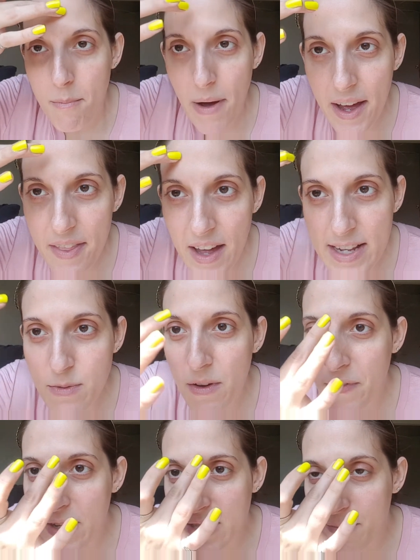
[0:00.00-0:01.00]
But that's
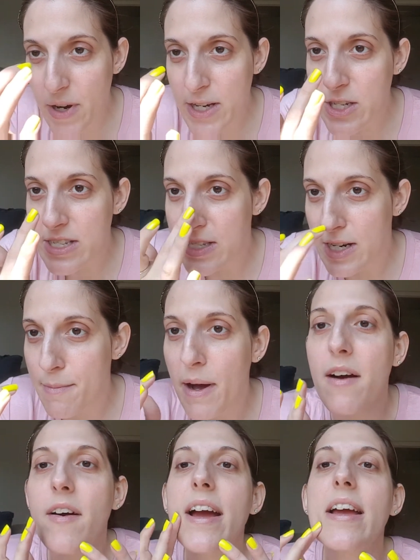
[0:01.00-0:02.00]
what first impressions are
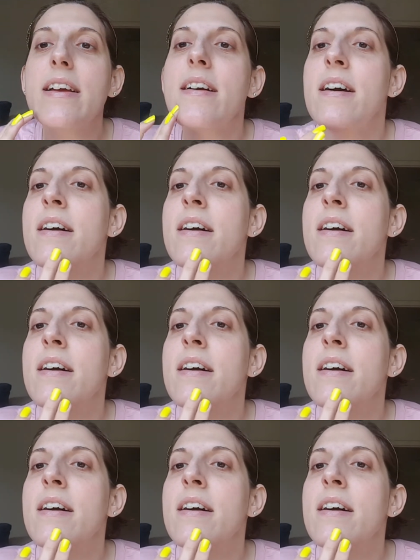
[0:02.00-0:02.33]
about, right?